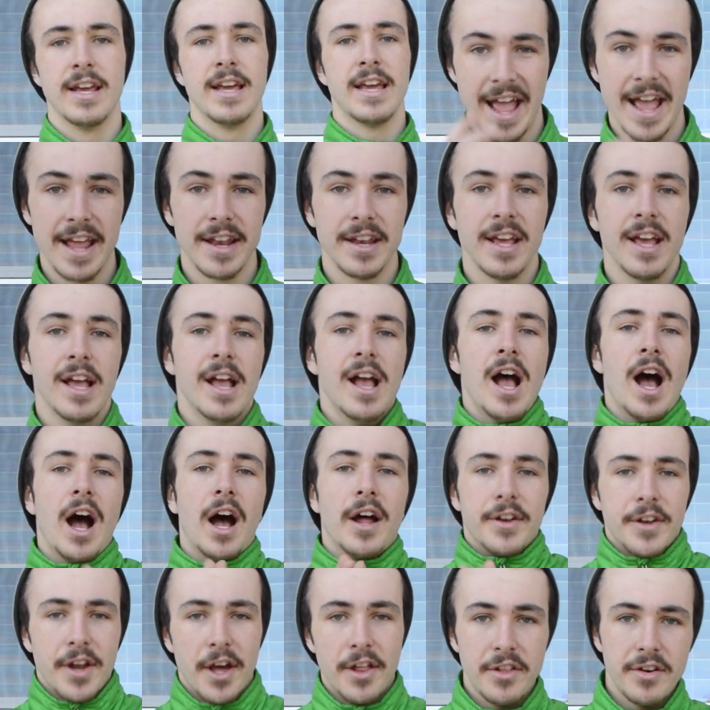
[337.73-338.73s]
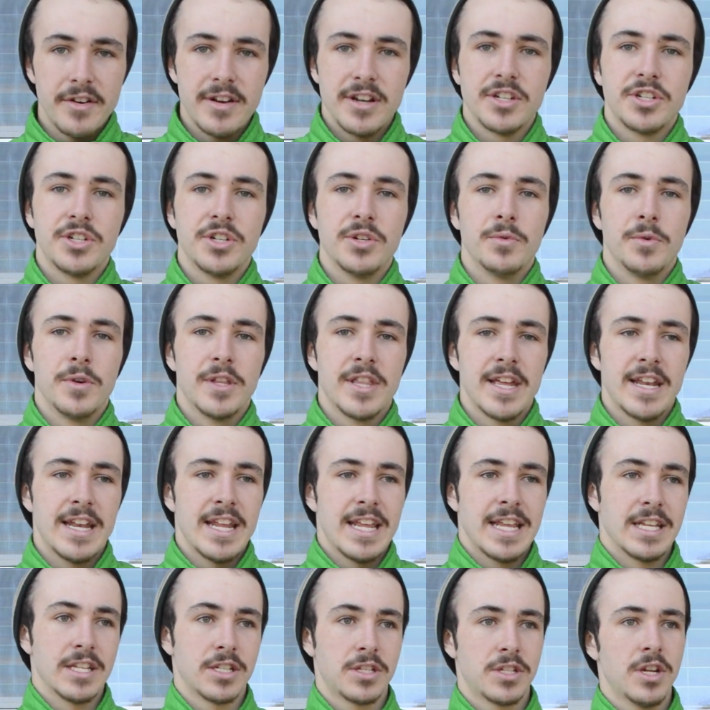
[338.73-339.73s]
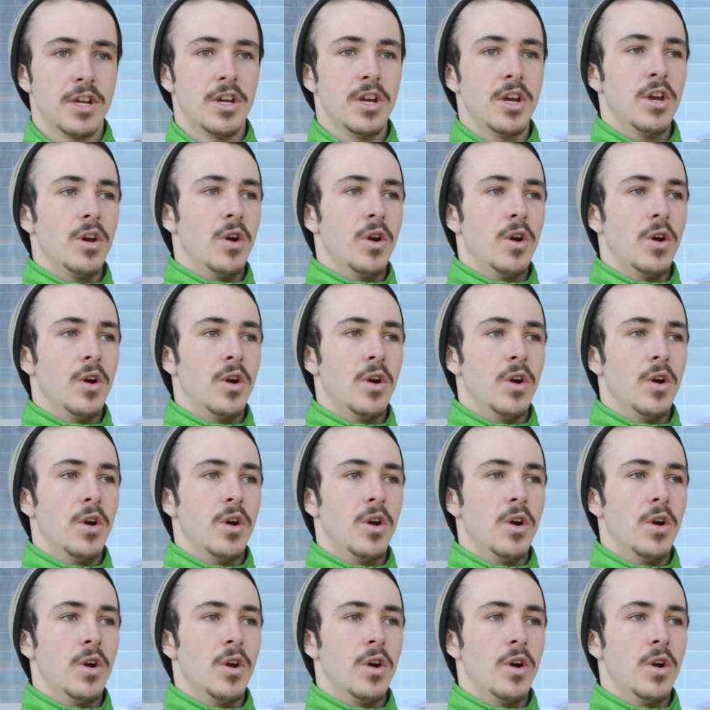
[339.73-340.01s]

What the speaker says: And another issue with it is